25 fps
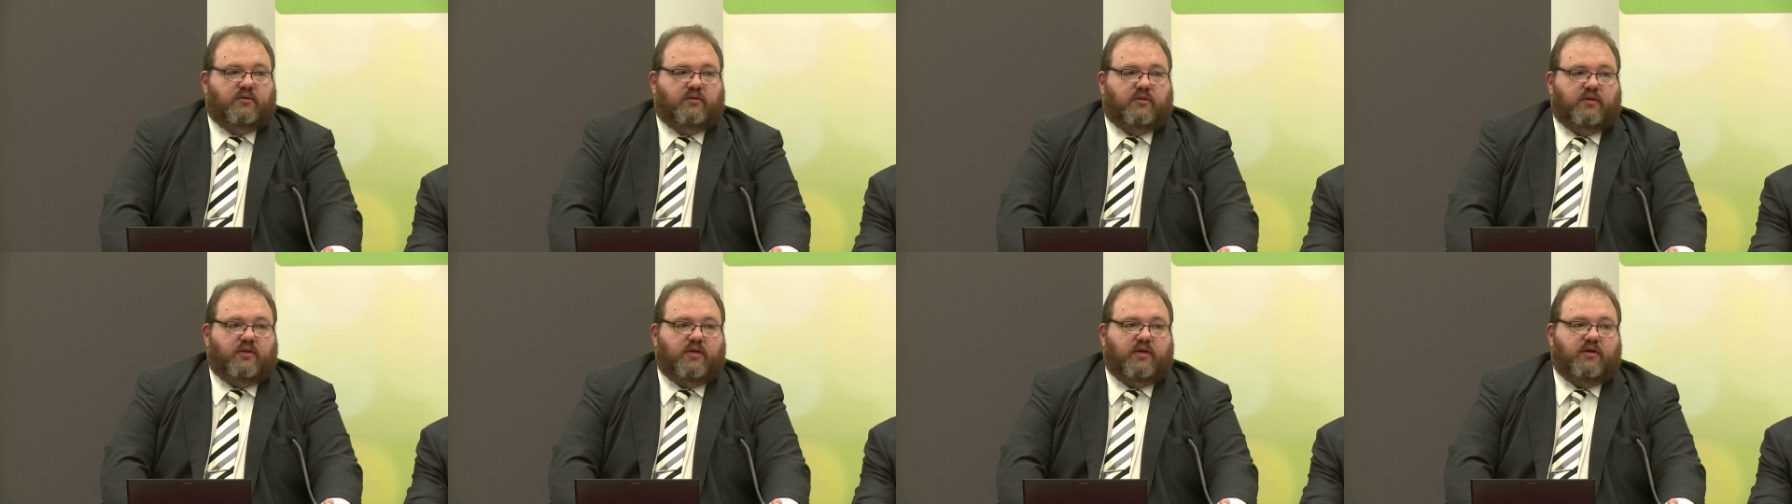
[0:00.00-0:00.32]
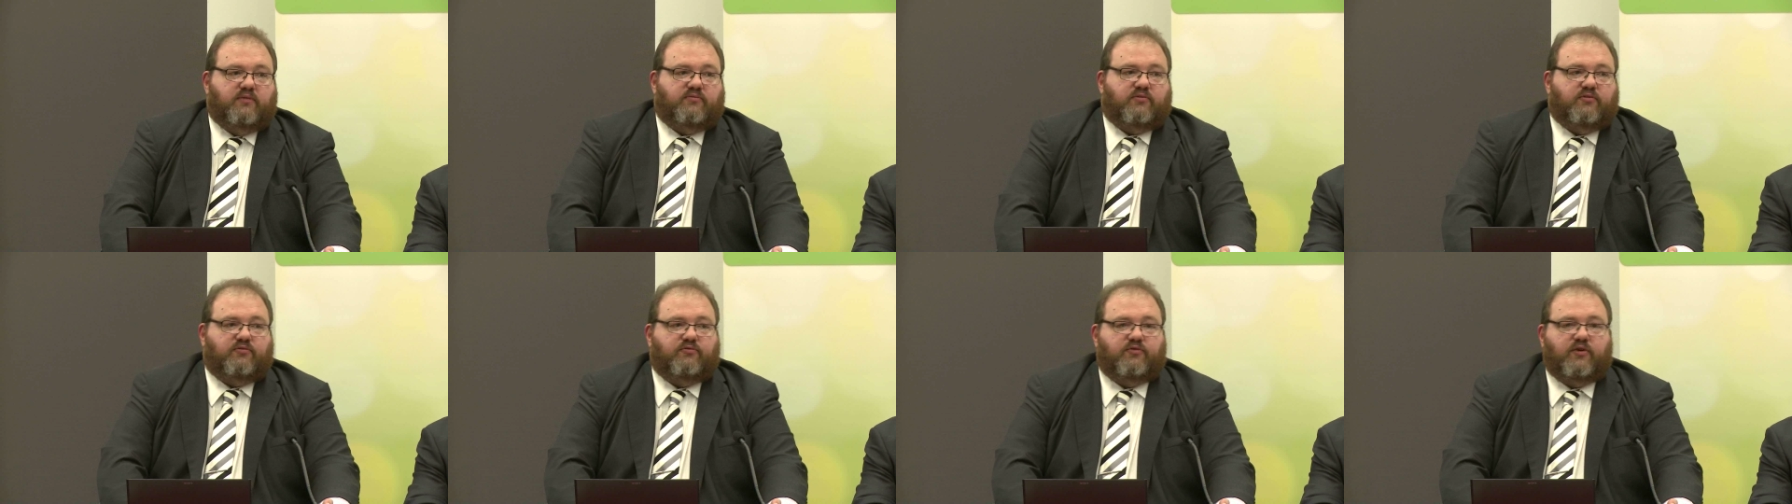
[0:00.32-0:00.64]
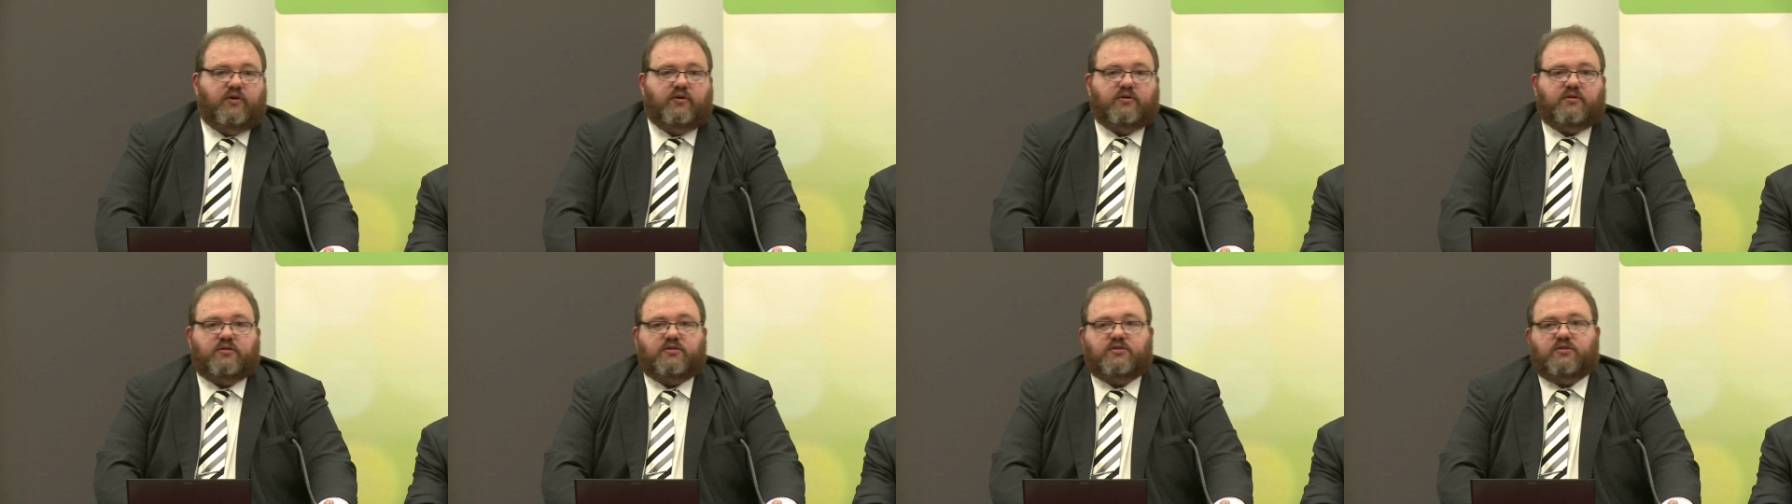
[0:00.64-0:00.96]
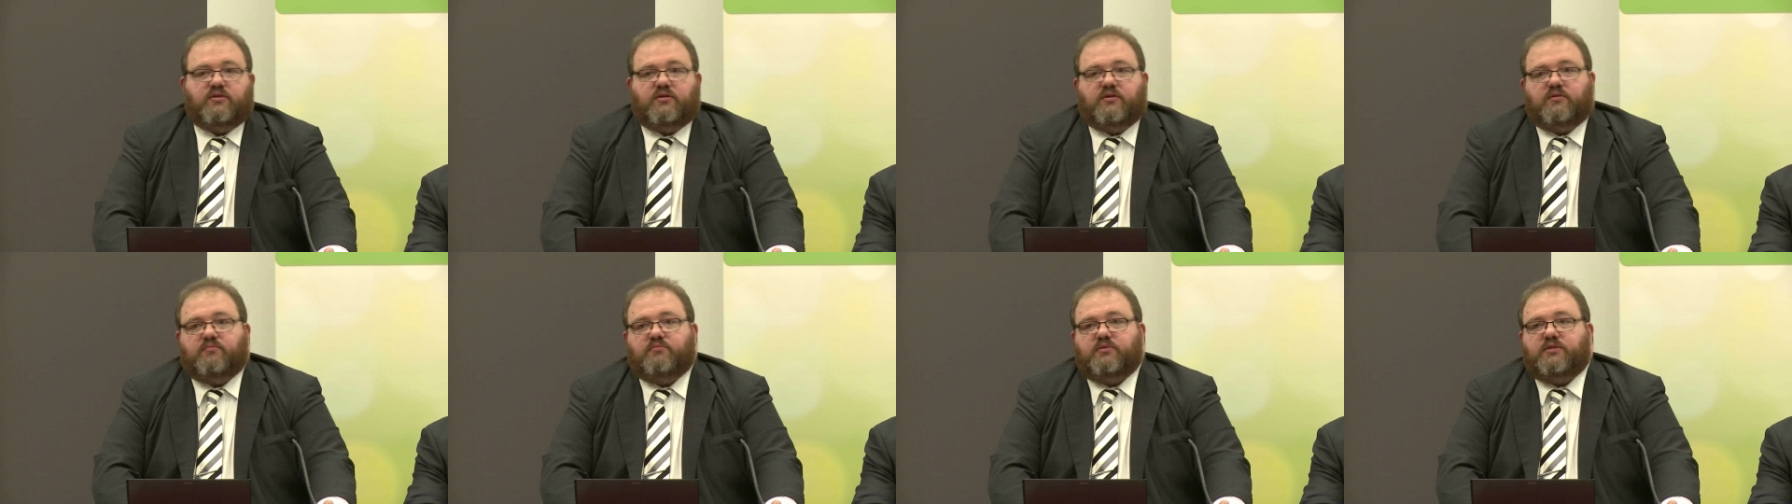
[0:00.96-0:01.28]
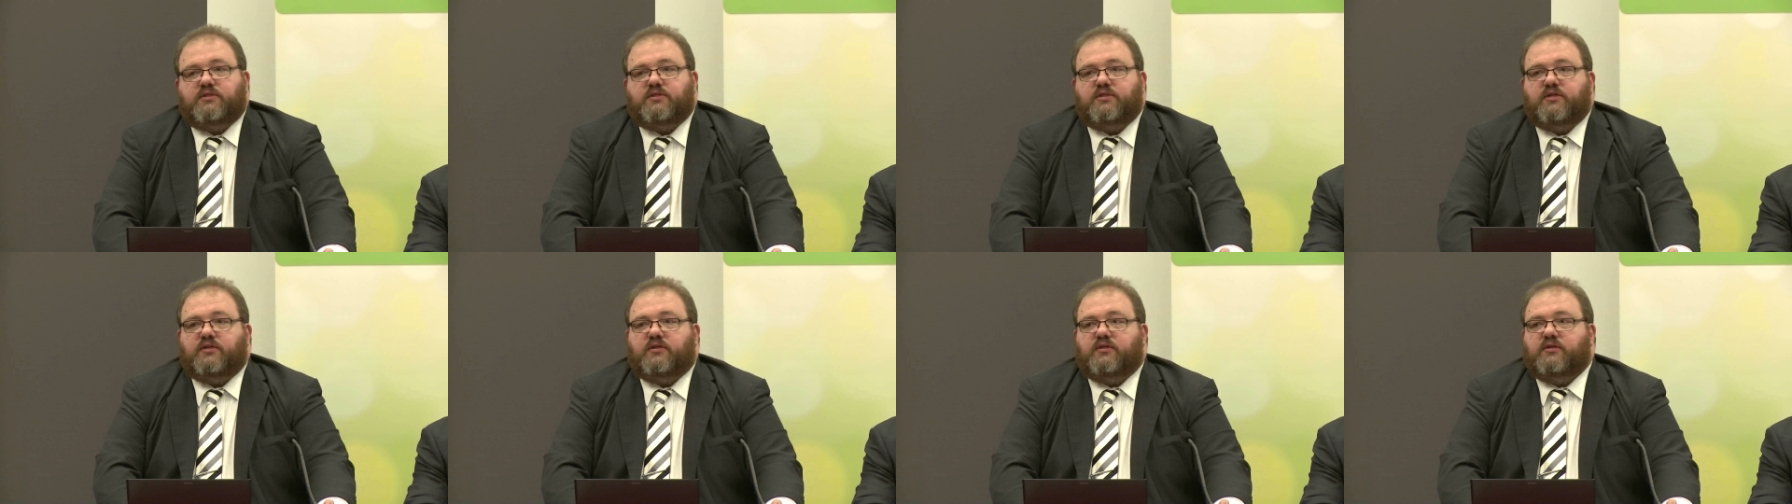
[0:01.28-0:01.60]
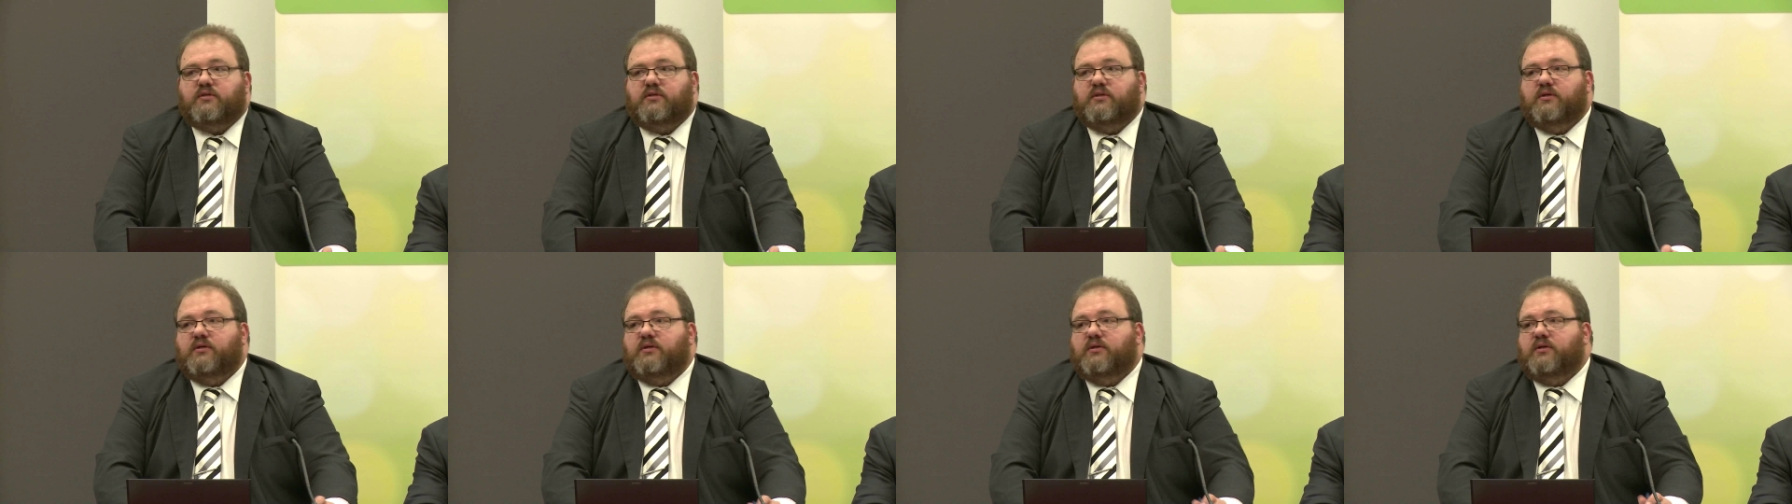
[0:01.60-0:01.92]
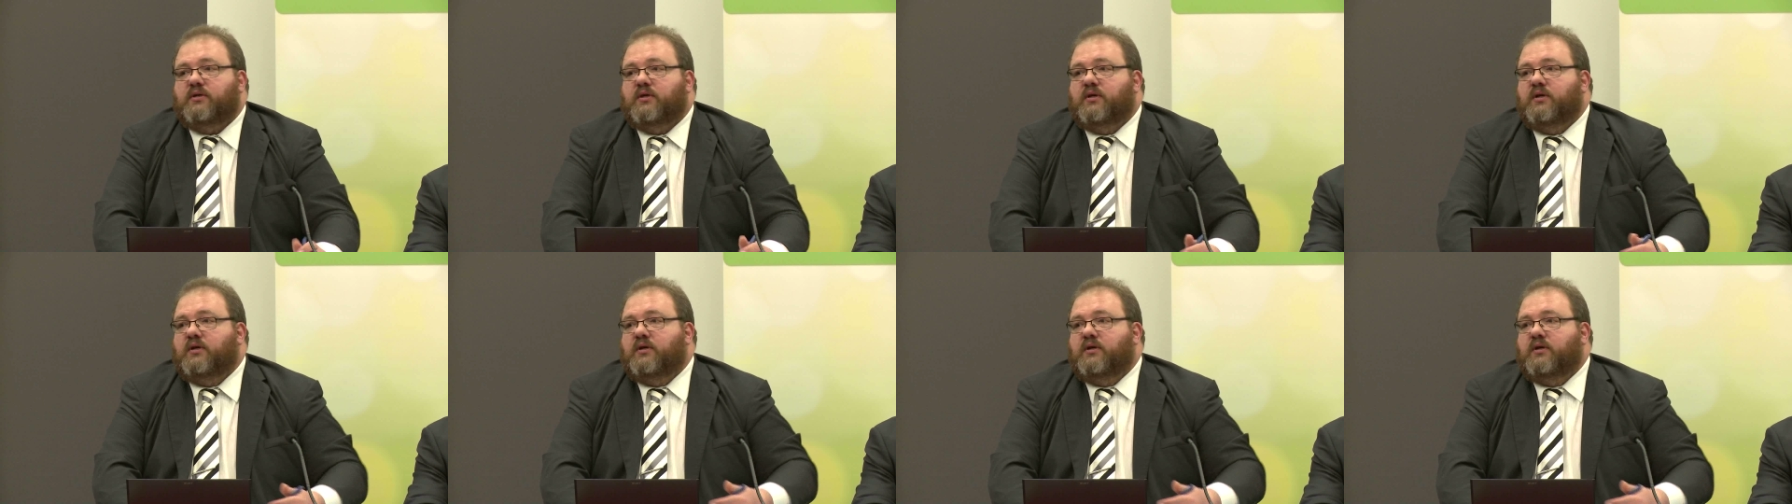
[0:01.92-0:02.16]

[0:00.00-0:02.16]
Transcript: that have a focus on a particular